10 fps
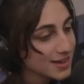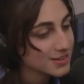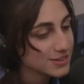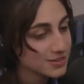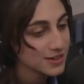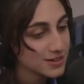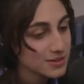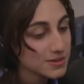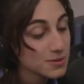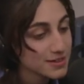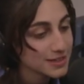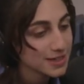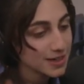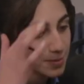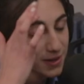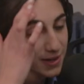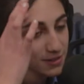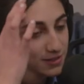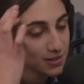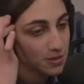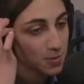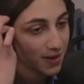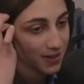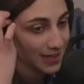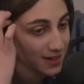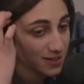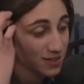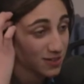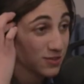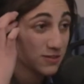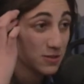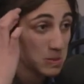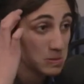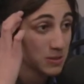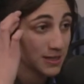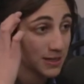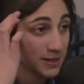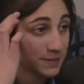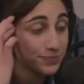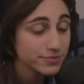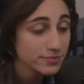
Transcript: In Toronto it was at the Opera House. There were probably 850 people there. Wow.